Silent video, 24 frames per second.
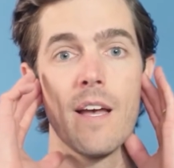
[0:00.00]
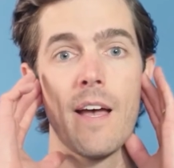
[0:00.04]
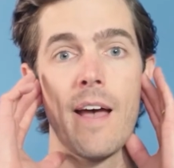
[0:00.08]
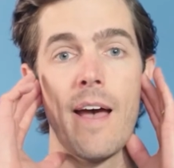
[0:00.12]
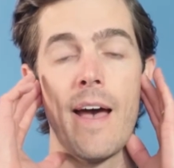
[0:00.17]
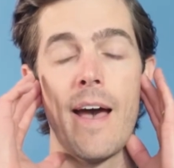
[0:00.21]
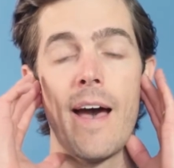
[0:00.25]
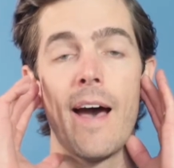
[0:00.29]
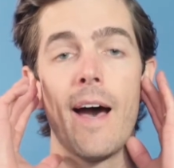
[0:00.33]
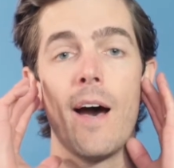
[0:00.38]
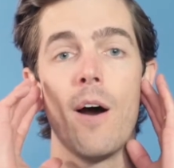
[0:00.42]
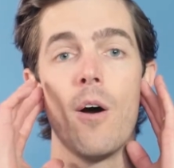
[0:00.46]

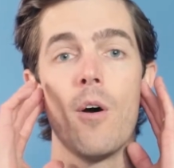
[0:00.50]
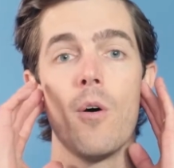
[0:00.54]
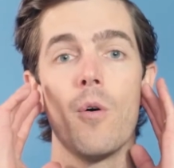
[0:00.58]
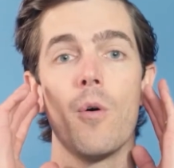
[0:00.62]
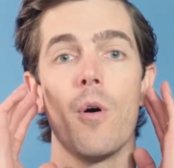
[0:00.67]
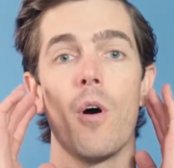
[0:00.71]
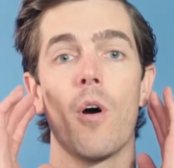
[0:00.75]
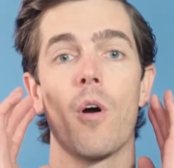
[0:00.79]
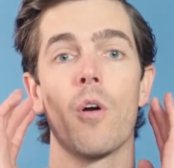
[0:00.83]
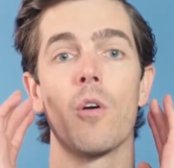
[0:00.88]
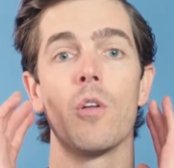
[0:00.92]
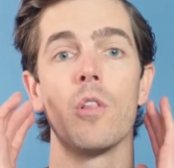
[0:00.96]

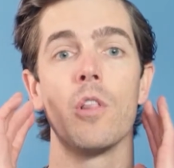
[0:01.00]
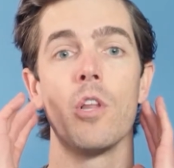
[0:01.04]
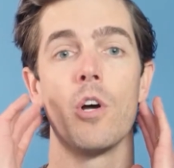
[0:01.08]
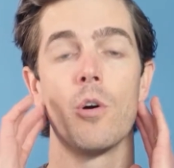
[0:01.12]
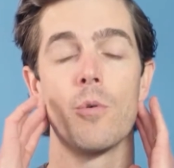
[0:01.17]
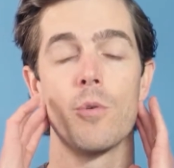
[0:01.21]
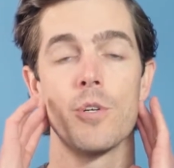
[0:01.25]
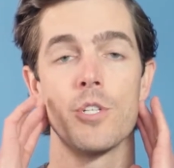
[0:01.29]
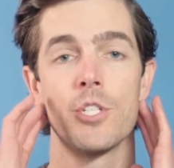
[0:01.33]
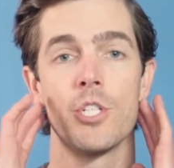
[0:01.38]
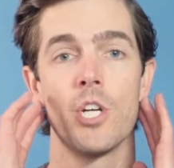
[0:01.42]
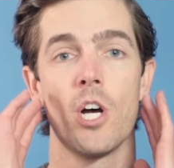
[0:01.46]
how our
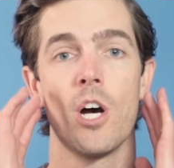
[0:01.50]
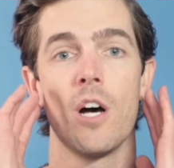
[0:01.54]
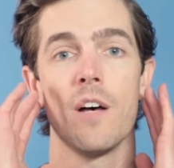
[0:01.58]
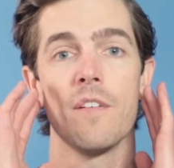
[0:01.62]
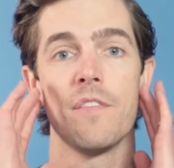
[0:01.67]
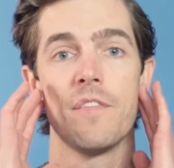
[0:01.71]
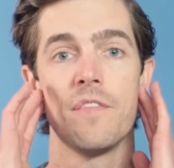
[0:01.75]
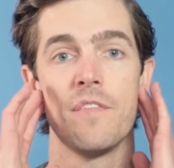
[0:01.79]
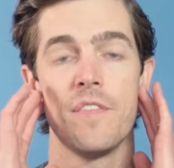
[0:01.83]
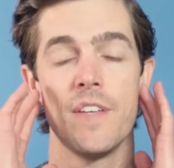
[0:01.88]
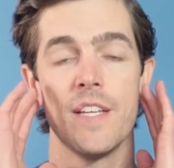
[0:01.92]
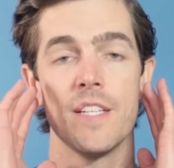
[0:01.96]
lower jaw
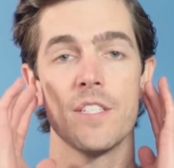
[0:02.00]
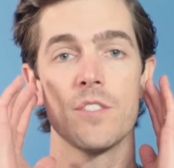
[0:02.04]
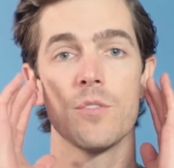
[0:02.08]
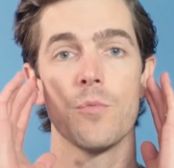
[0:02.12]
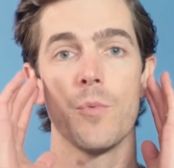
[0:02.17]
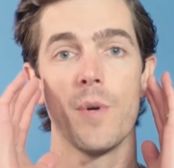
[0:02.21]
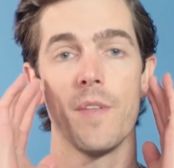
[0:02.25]
fits